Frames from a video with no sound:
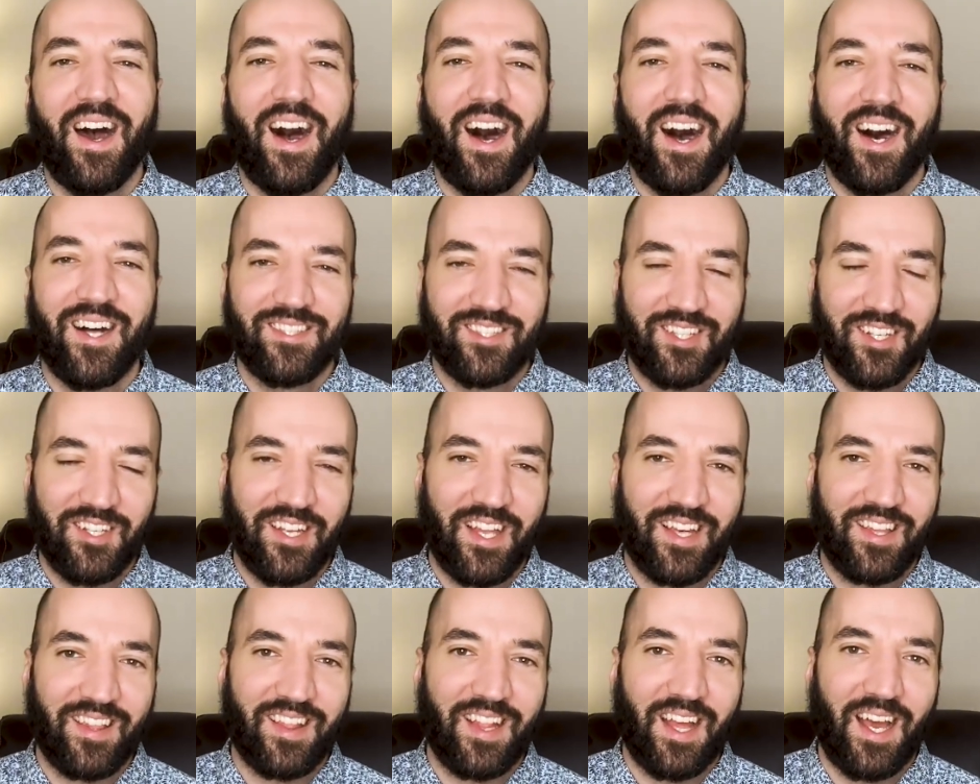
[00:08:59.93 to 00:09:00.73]
Until
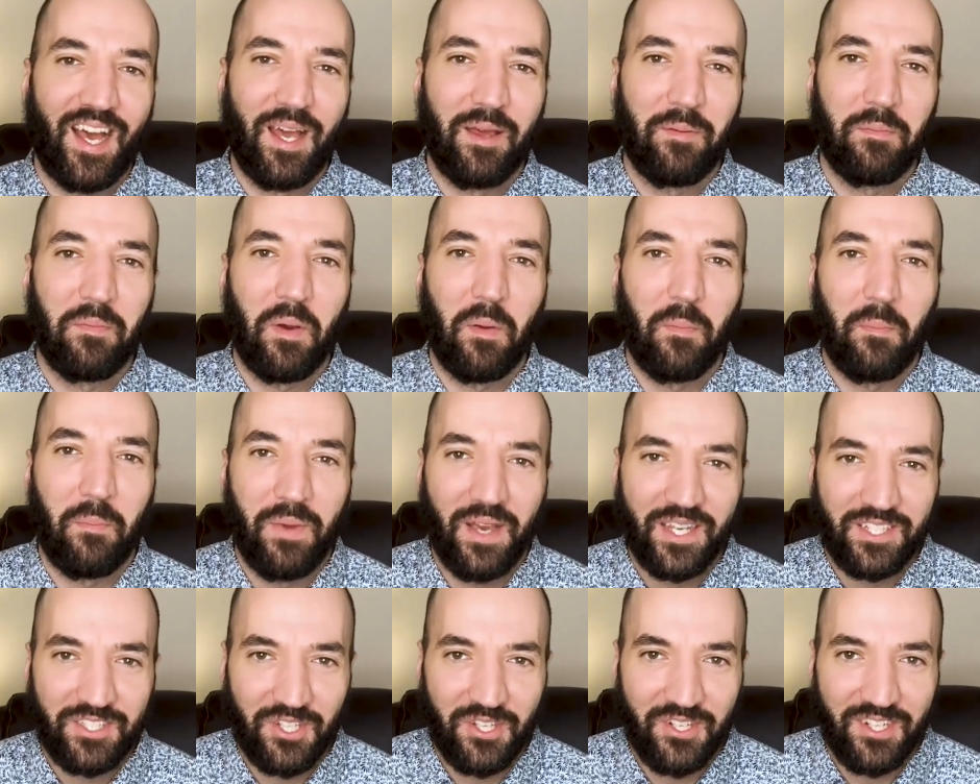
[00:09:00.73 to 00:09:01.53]
next time,
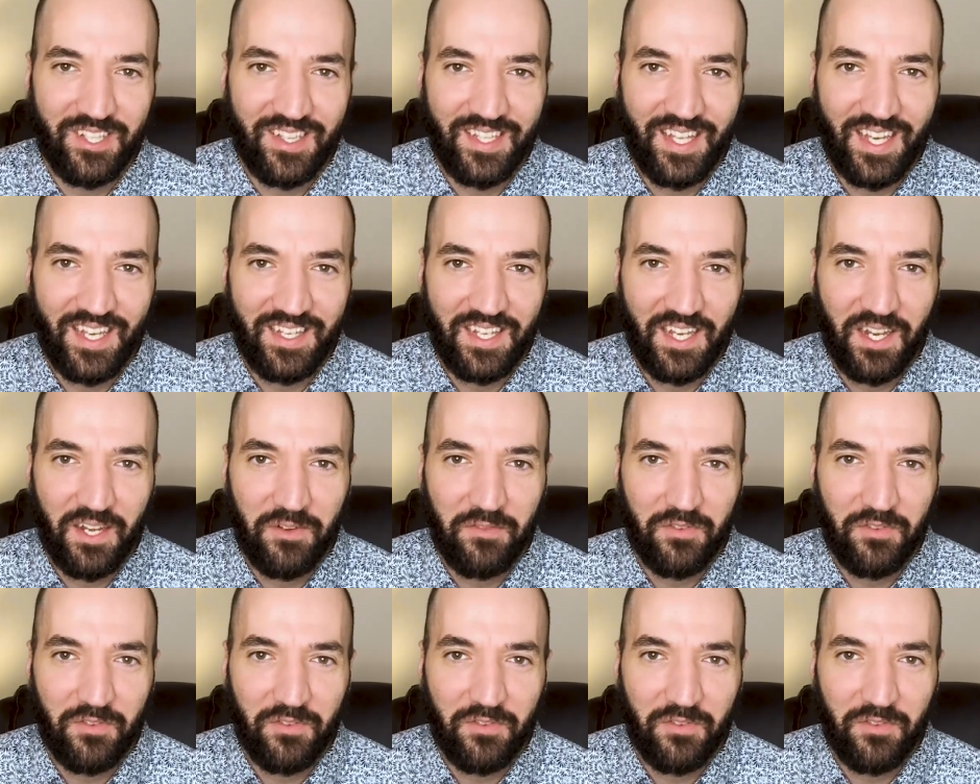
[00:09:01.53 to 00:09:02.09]
make sure to take care